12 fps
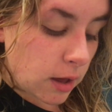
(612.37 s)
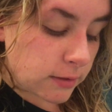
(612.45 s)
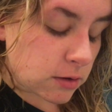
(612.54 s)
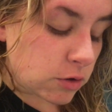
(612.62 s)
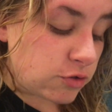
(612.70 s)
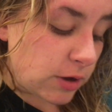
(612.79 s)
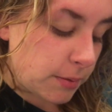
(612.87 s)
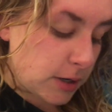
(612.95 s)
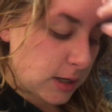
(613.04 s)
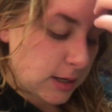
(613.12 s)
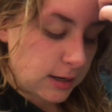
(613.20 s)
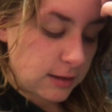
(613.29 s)
It's called
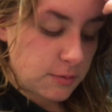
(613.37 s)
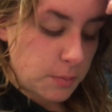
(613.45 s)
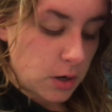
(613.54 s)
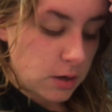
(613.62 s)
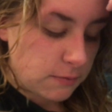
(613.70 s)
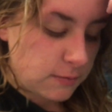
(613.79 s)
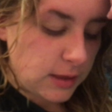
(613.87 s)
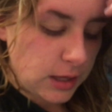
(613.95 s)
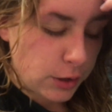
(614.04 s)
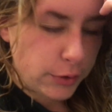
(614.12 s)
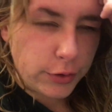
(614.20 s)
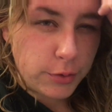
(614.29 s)
Gemina, and it's part of
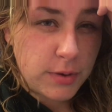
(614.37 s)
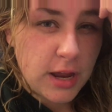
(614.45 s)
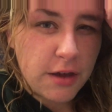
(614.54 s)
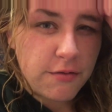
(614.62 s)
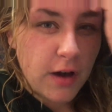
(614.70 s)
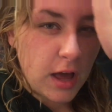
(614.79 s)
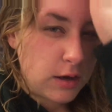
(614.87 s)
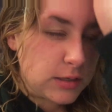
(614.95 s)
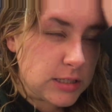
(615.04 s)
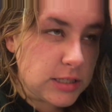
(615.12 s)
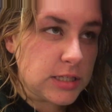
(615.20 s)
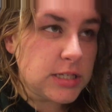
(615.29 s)
the Illuminae
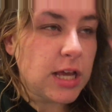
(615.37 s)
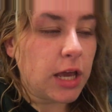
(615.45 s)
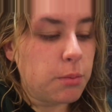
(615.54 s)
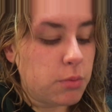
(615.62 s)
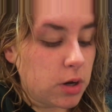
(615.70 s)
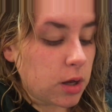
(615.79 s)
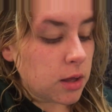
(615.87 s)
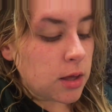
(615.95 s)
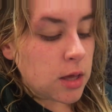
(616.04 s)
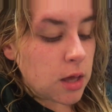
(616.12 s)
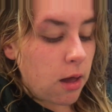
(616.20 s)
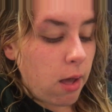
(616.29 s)
files. It's the second book.
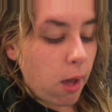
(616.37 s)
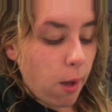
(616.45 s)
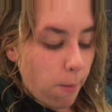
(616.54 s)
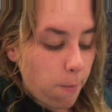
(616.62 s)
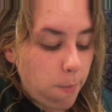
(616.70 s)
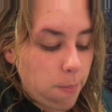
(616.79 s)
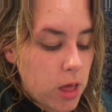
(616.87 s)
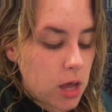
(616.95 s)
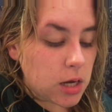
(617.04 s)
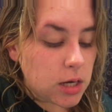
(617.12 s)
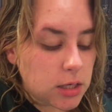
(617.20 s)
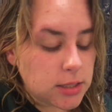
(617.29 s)

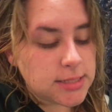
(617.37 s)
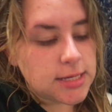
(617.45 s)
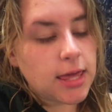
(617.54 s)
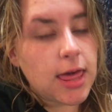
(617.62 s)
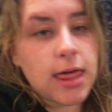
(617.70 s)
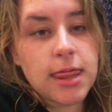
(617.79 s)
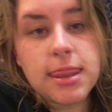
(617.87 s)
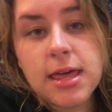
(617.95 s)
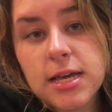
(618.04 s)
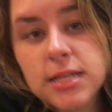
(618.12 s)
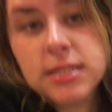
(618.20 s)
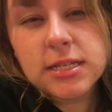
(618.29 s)
It looks like
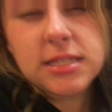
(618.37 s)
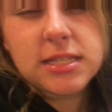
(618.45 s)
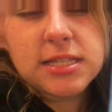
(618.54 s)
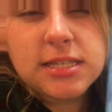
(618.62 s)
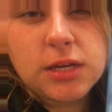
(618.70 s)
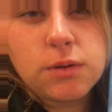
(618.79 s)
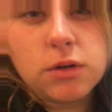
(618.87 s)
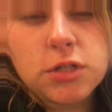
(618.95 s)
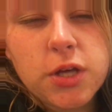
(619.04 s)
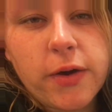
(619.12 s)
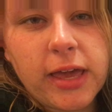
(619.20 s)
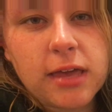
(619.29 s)
this. It's the sequel,
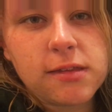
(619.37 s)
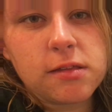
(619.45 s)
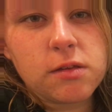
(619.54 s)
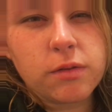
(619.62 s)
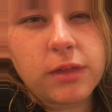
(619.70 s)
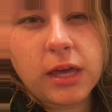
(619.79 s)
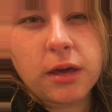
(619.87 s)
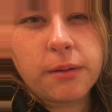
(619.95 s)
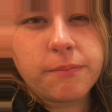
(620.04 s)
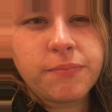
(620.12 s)
so I guess it's only,